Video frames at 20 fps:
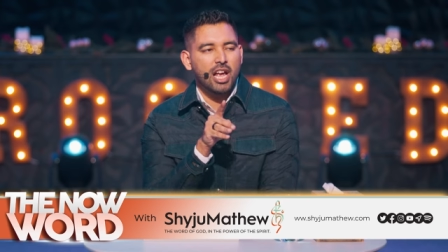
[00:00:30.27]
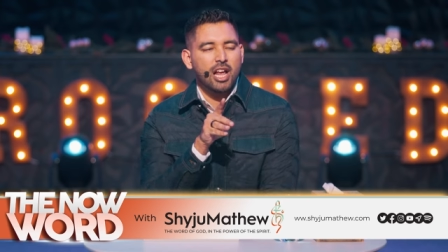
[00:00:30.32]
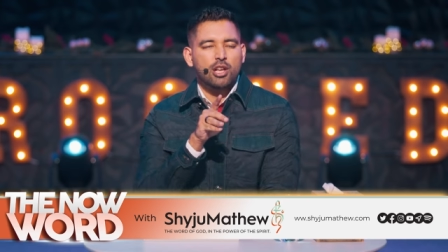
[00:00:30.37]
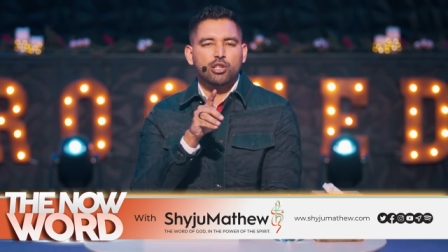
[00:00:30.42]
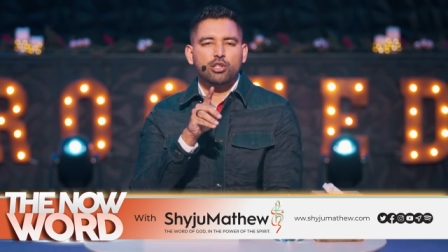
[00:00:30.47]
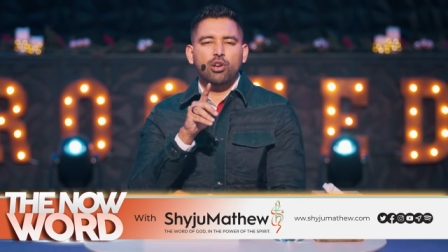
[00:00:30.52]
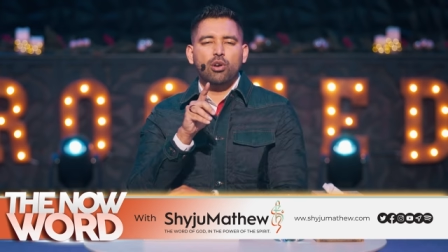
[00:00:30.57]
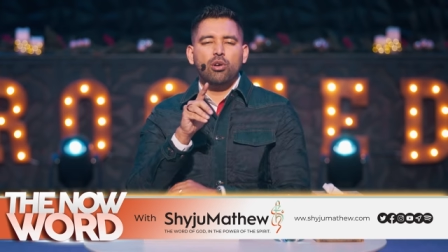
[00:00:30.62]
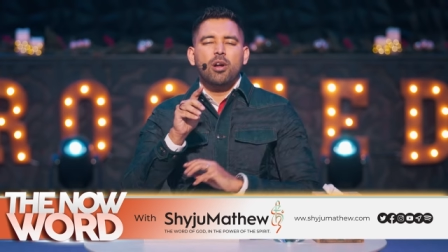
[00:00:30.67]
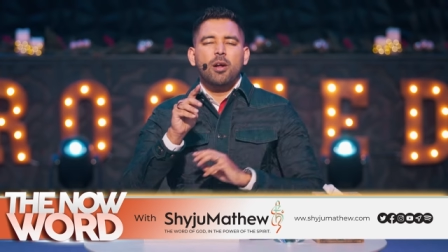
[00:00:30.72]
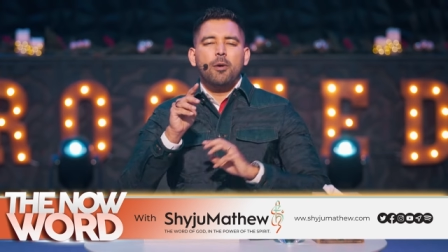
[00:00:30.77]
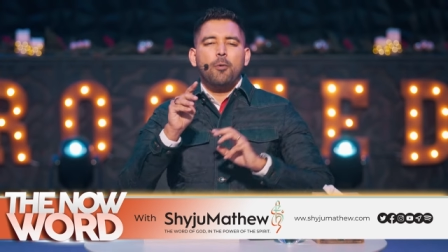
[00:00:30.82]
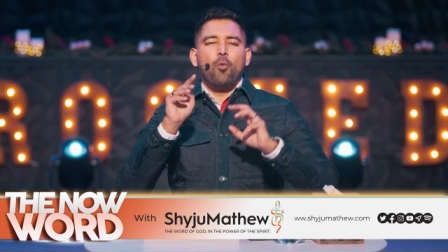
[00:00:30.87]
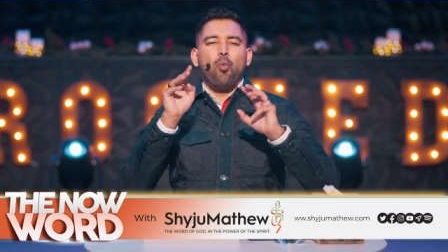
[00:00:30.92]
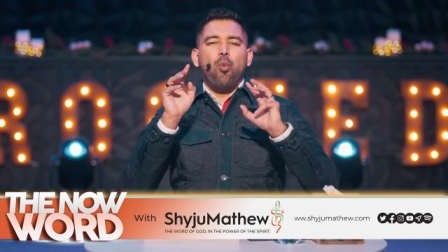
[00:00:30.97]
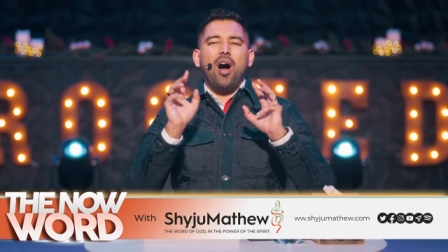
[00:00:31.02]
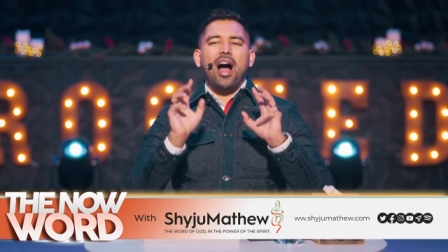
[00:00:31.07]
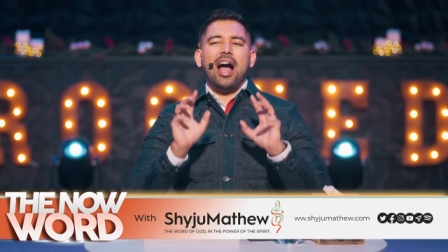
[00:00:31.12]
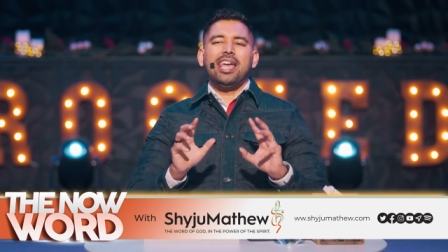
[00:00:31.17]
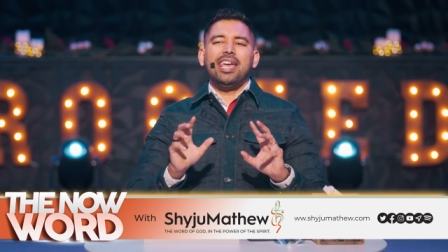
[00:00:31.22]
So,
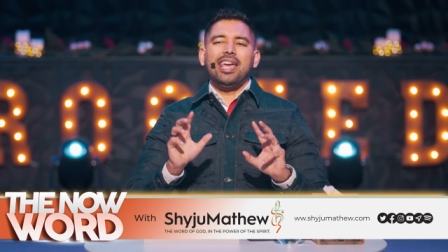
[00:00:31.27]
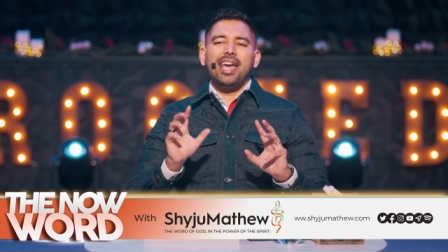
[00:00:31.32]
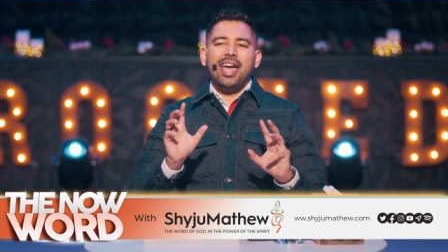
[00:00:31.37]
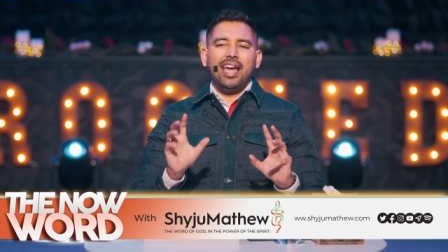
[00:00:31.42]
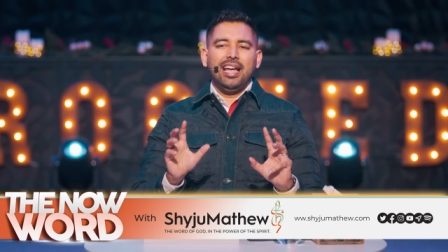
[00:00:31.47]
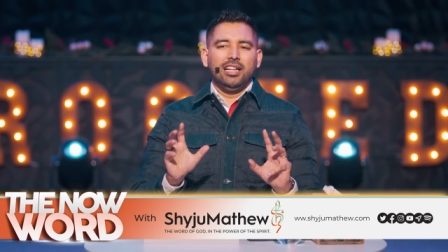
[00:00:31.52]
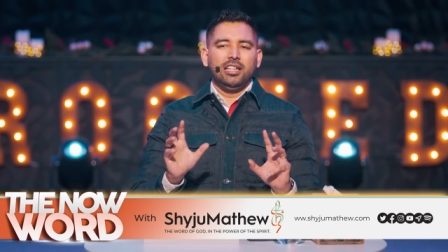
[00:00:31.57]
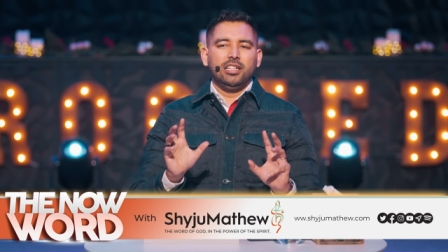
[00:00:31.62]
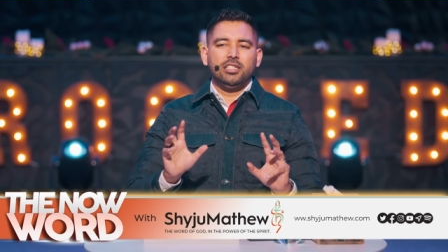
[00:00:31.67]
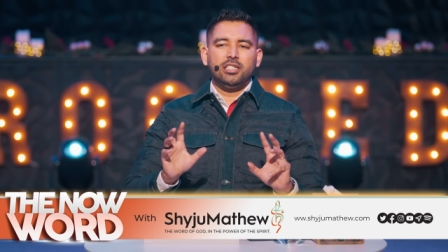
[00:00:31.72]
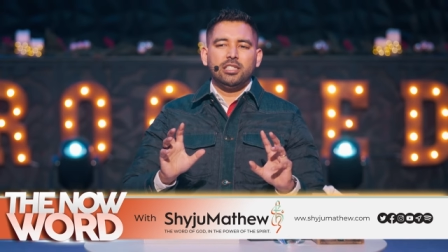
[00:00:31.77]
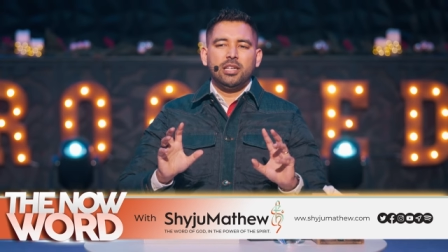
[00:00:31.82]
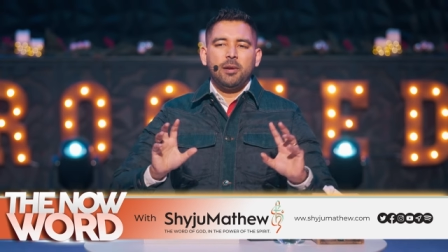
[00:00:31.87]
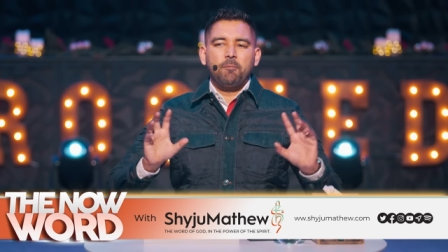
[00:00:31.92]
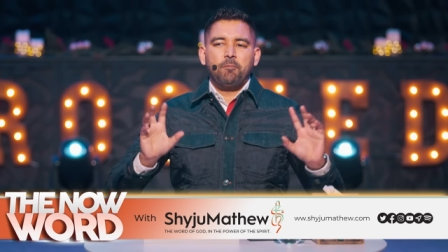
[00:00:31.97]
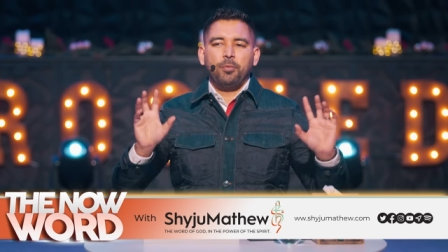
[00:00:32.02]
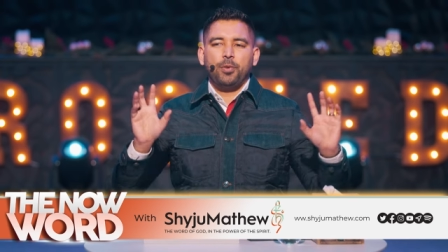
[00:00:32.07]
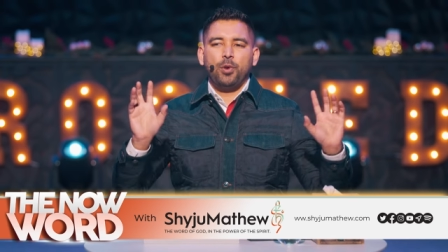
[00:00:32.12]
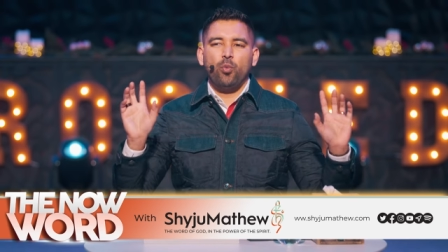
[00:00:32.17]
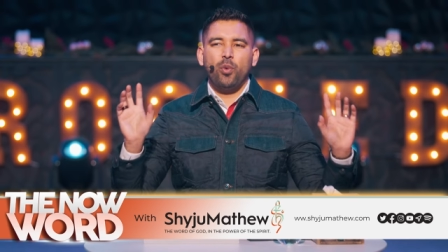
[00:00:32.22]
why else,
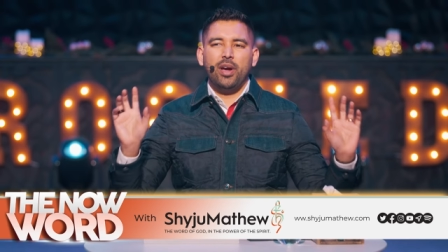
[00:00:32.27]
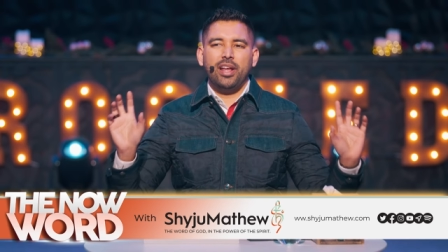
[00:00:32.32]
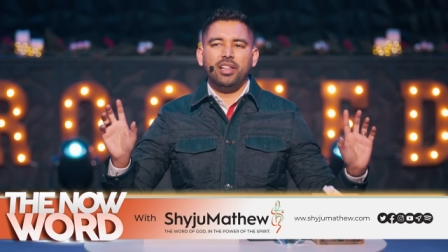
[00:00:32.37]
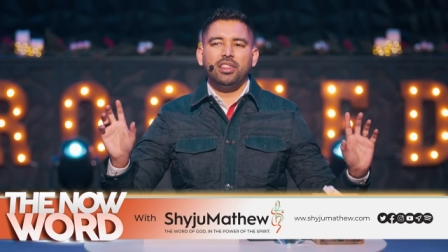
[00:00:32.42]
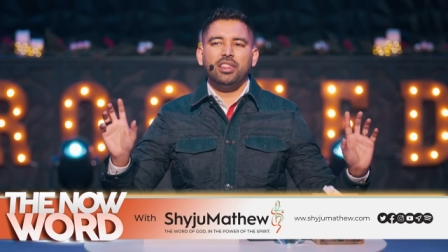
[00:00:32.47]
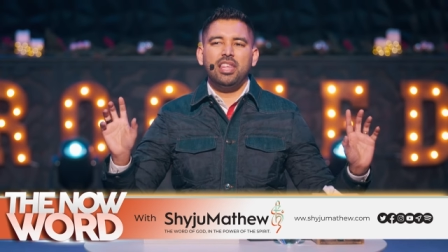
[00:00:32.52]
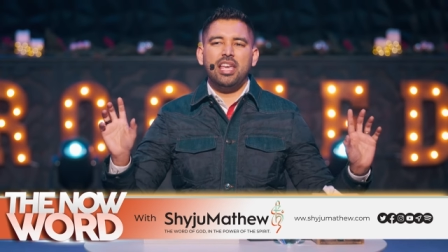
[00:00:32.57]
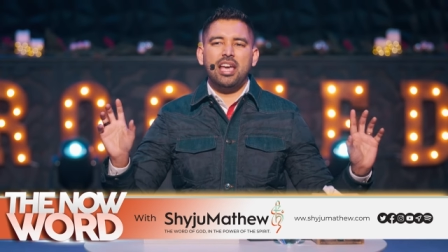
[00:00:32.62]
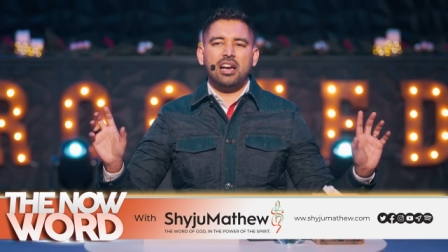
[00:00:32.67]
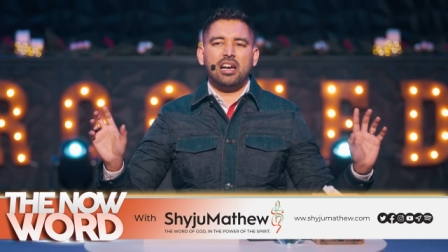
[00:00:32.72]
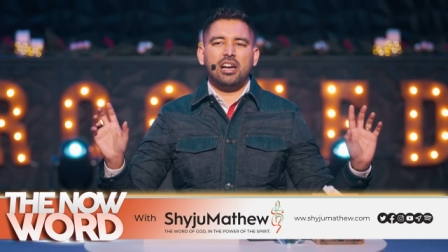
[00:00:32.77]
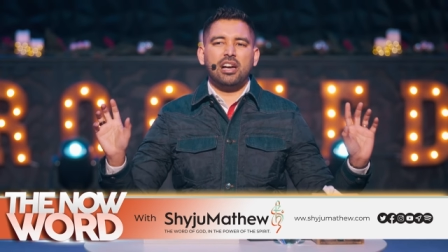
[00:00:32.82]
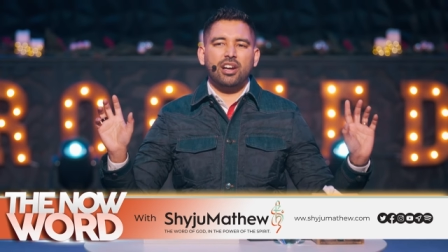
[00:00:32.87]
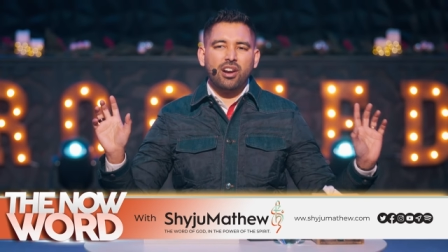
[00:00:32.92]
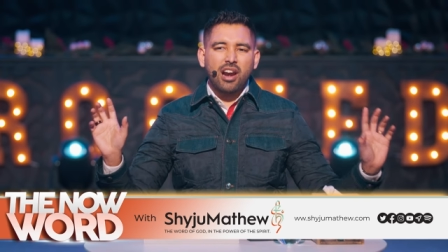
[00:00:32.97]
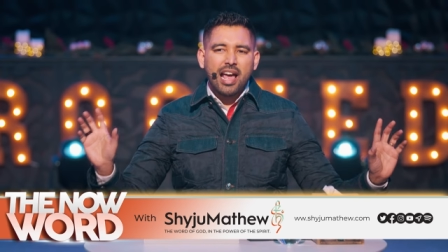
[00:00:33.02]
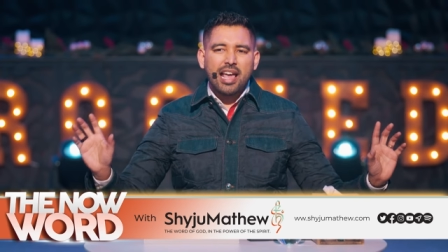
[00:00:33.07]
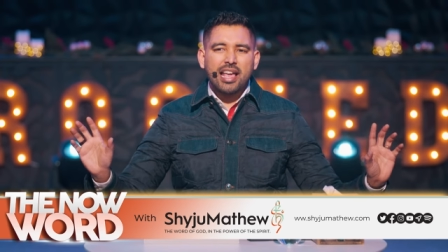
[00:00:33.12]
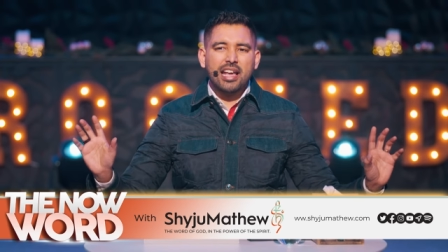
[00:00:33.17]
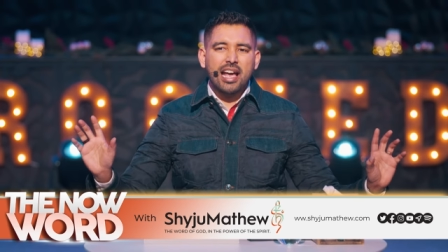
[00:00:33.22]
when they are
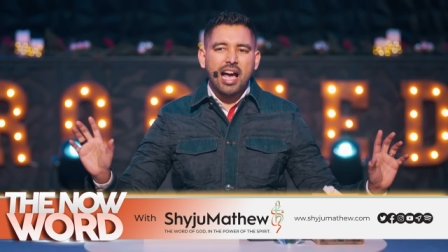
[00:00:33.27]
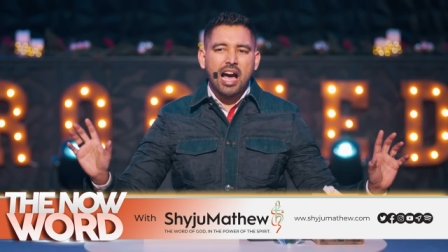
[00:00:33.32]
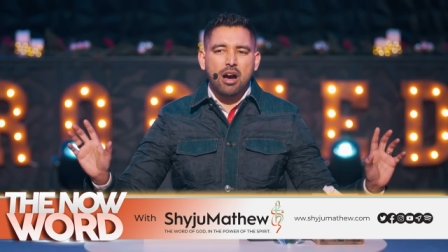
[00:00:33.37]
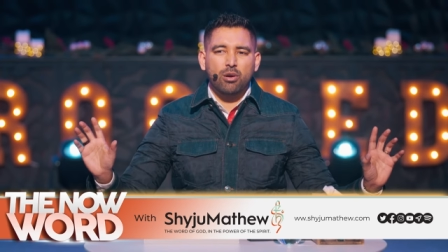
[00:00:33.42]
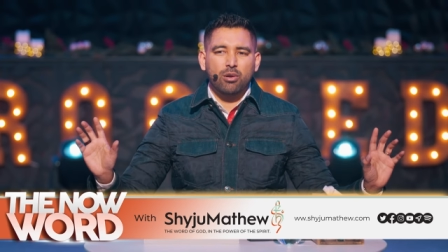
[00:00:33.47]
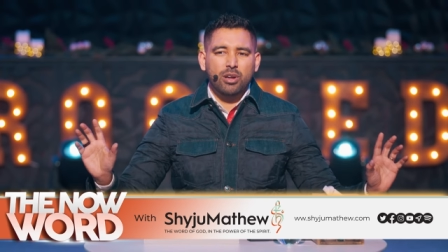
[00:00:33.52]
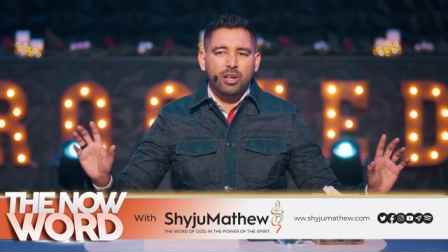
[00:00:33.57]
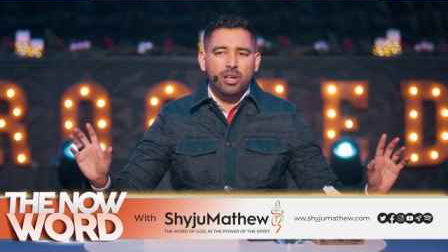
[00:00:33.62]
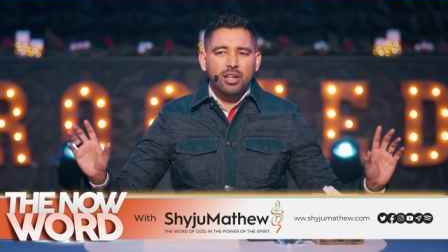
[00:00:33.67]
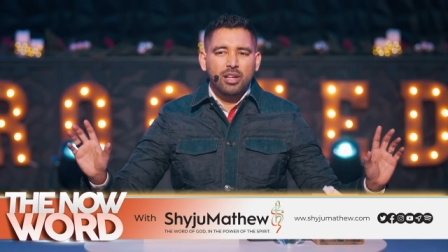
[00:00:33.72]
crying out,